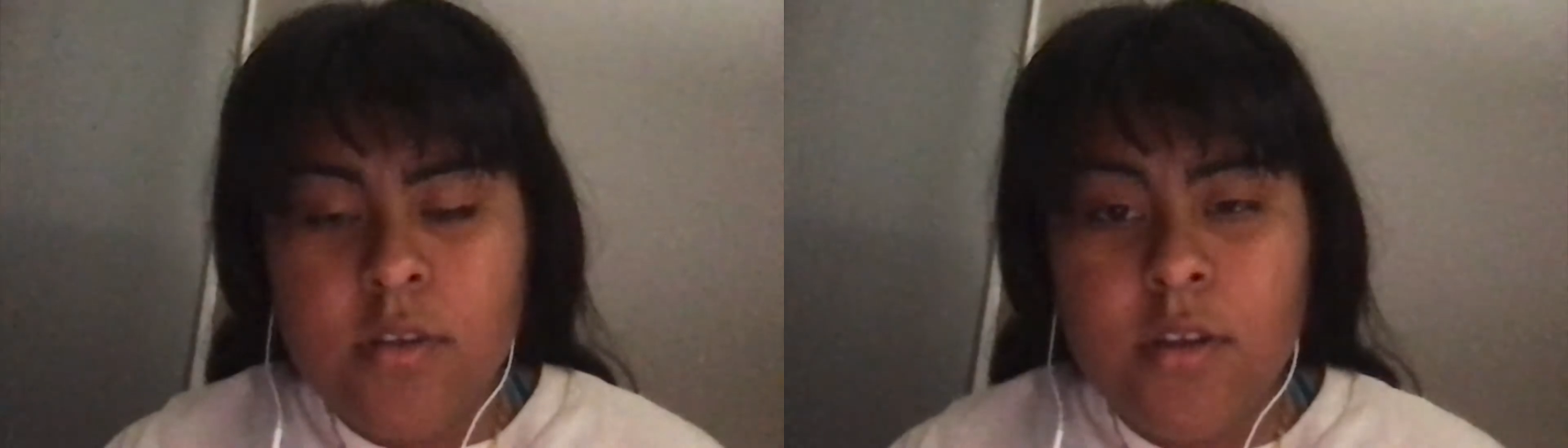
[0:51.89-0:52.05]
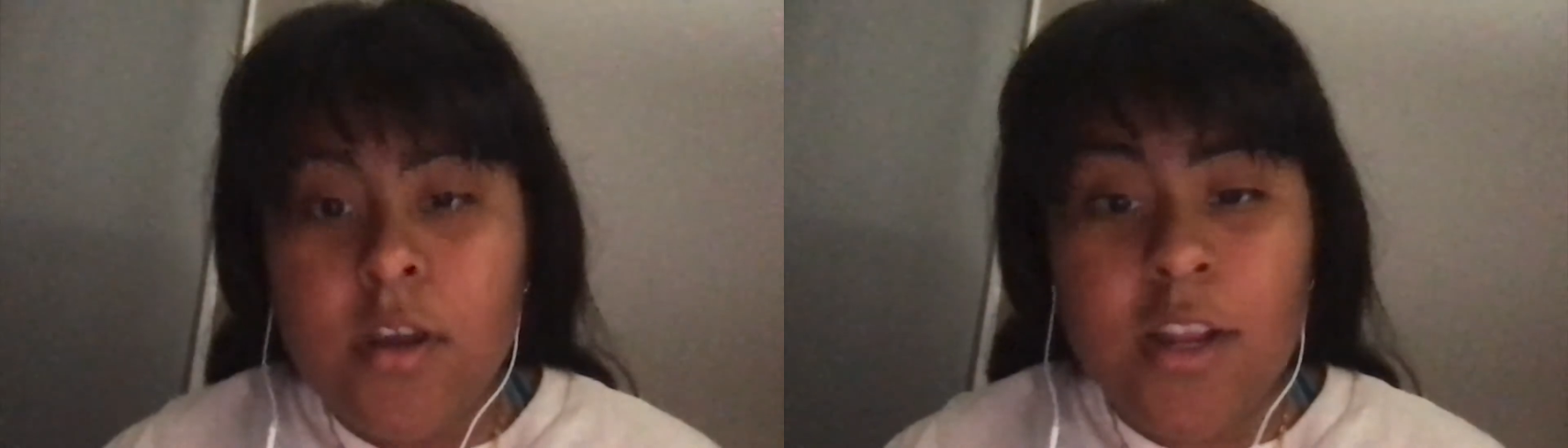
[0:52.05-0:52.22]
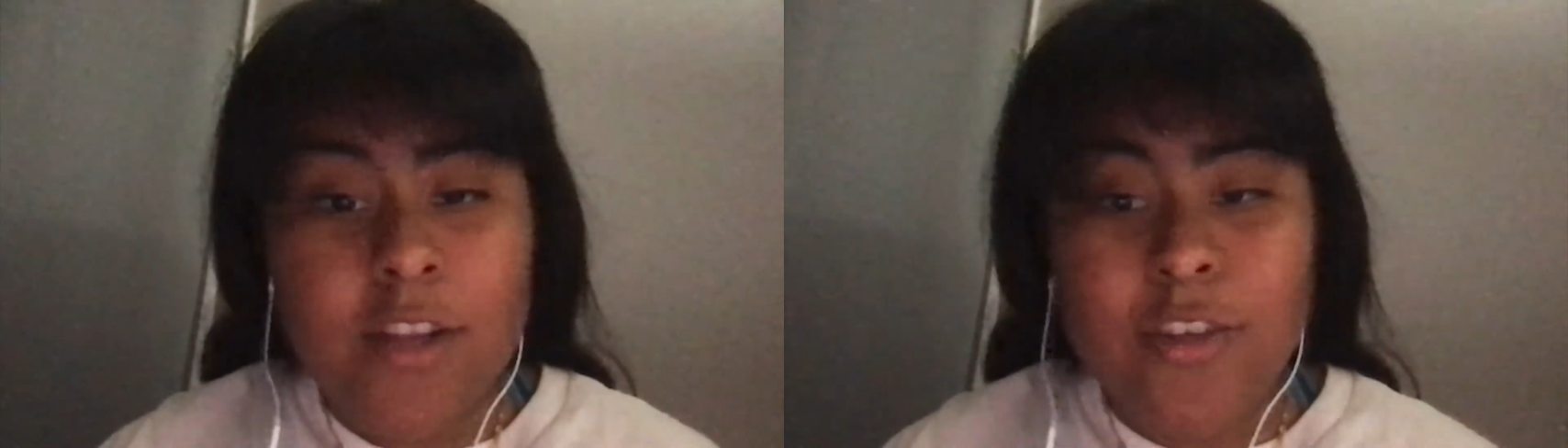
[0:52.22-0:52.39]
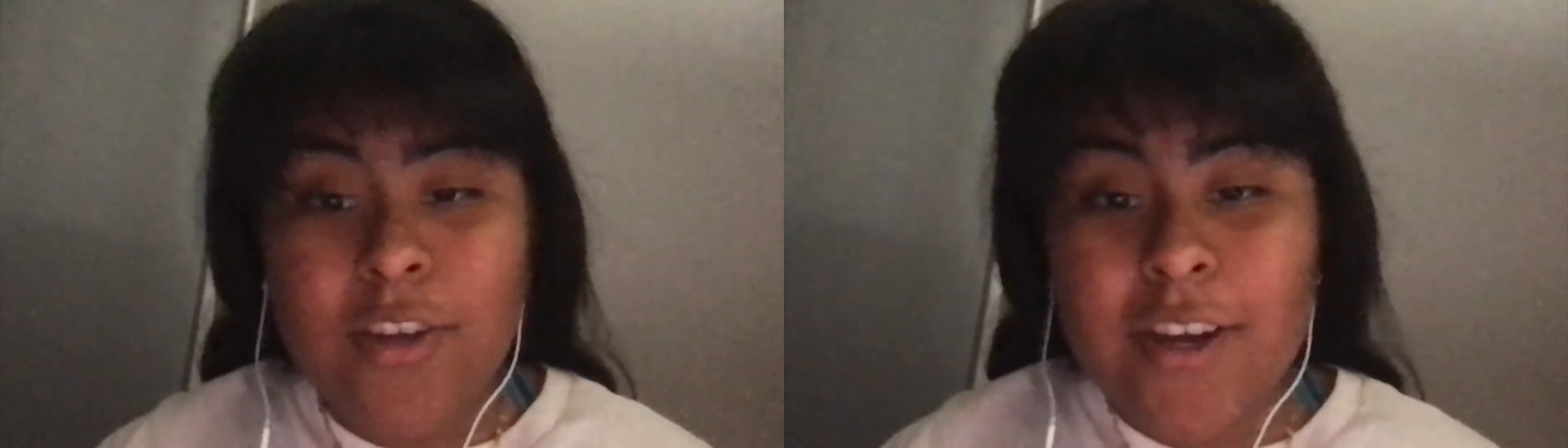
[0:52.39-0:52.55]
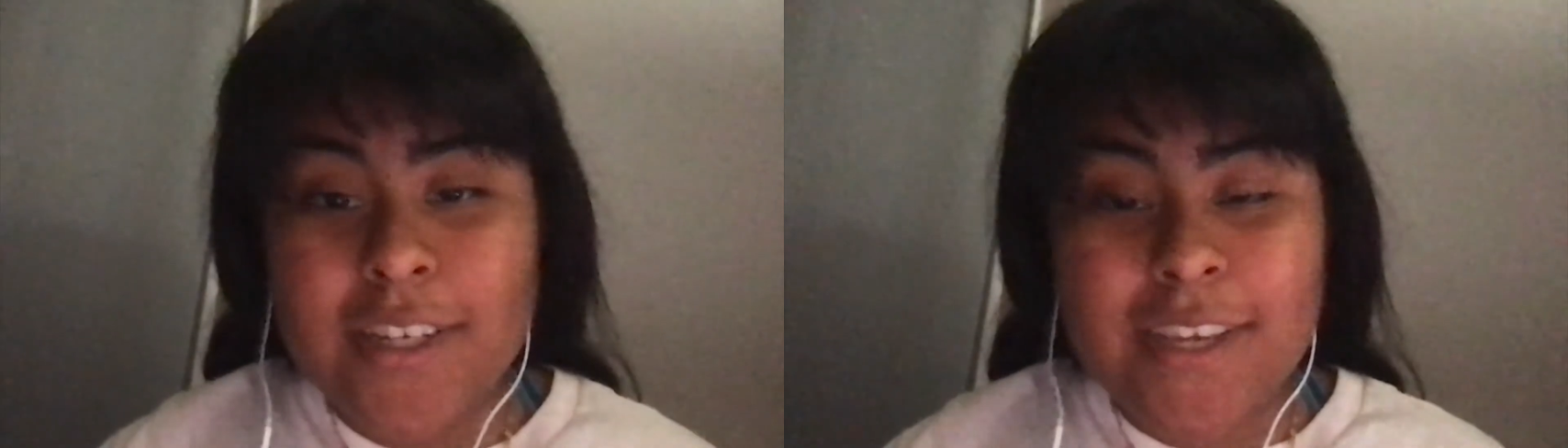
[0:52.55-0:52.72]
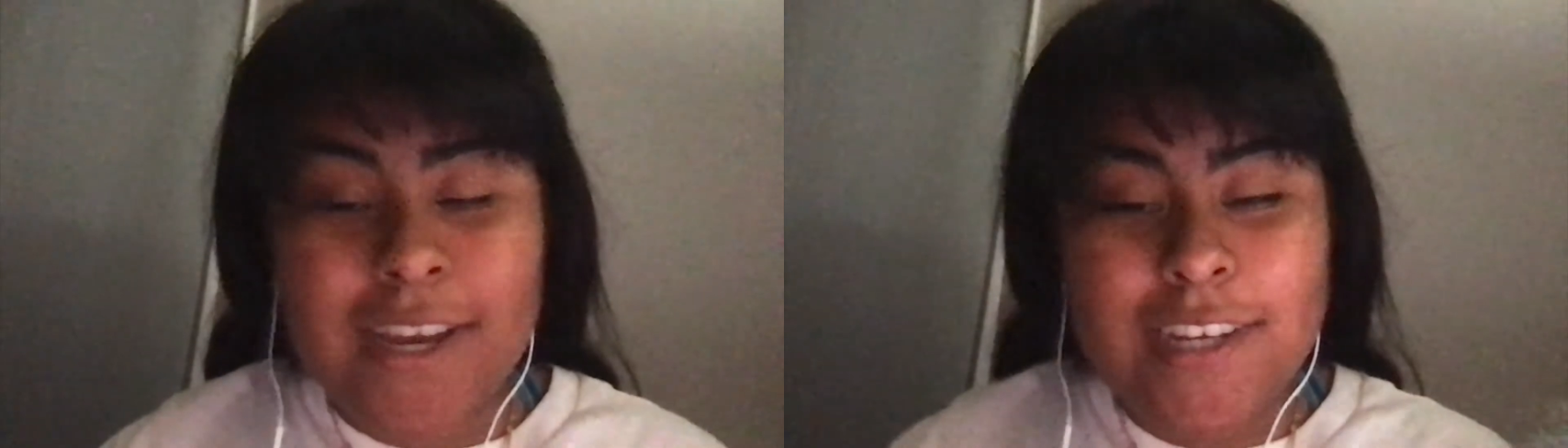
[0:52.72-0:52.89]
Hello, you
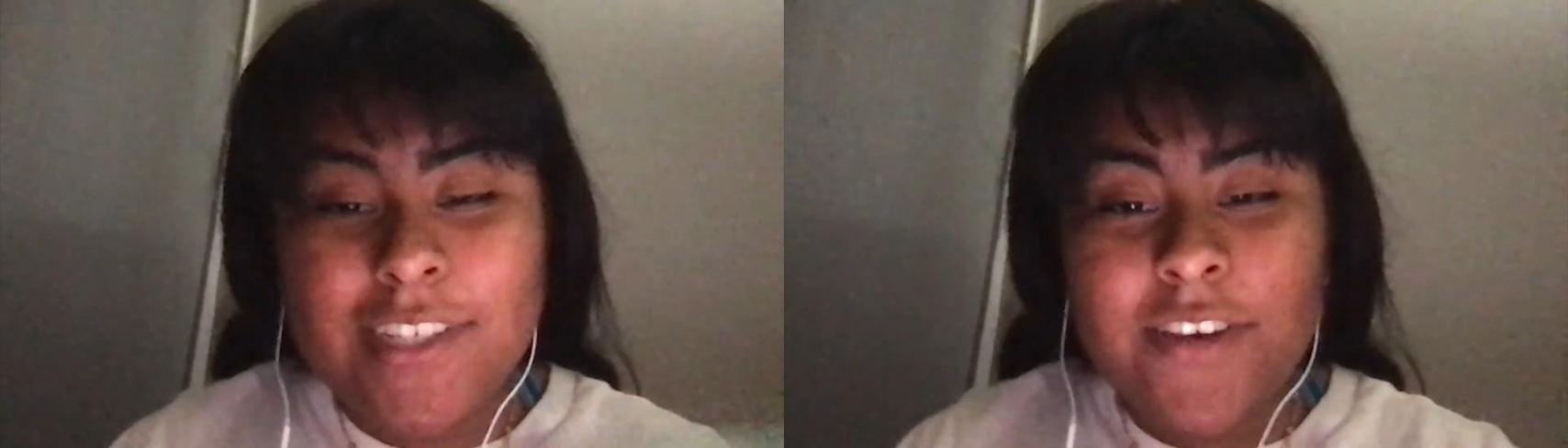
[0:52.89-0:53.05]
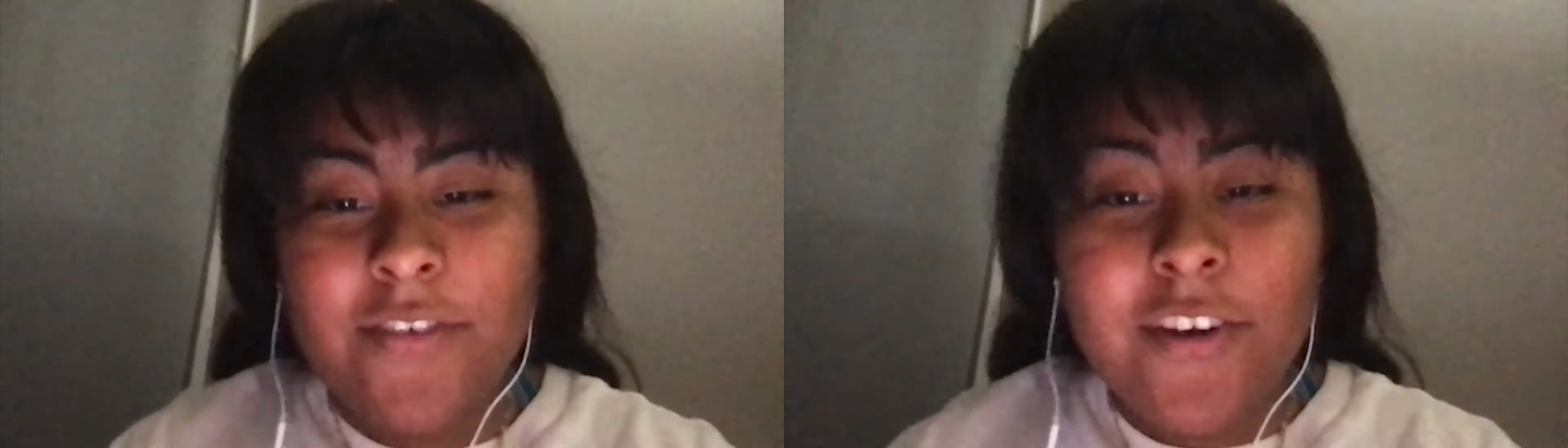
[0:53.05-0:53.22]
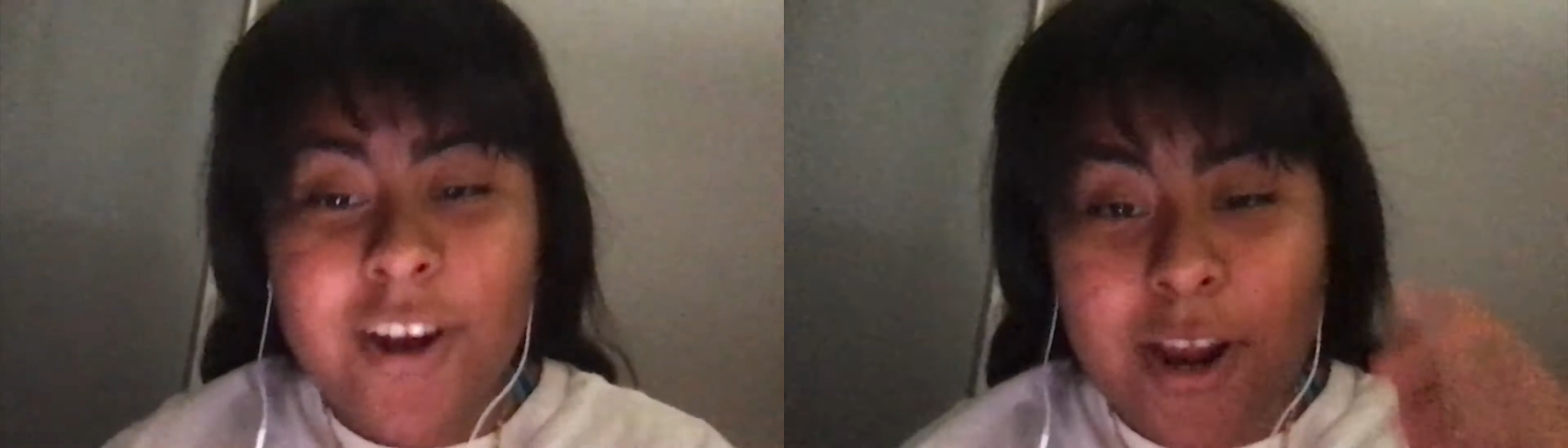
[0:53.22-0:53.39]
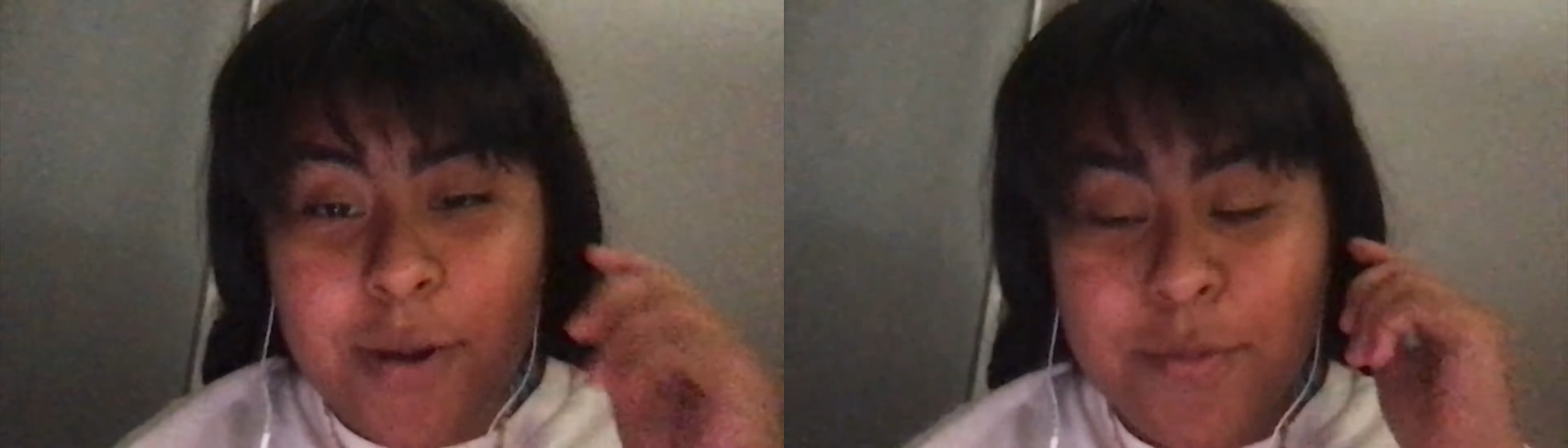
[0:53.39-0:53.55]
guys. I actually forgot to